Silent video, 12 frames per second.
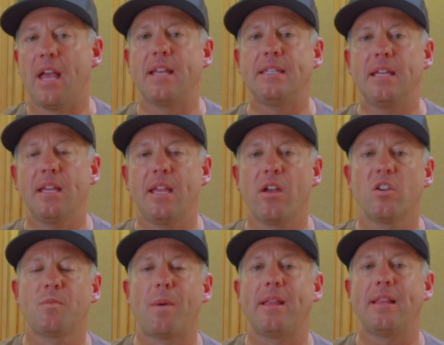idea here
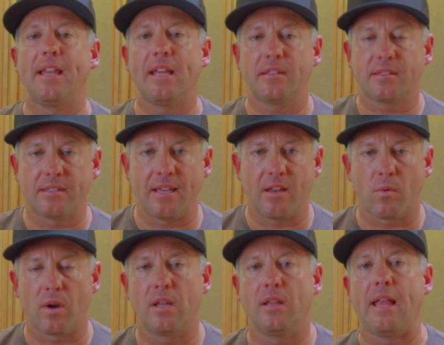is by letting it sit,
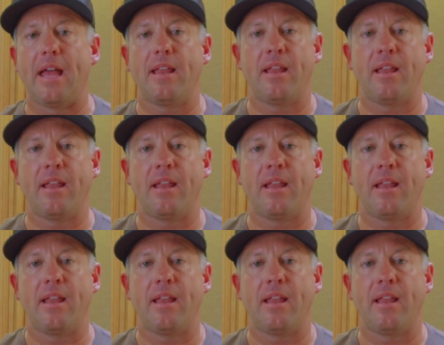we're gonna let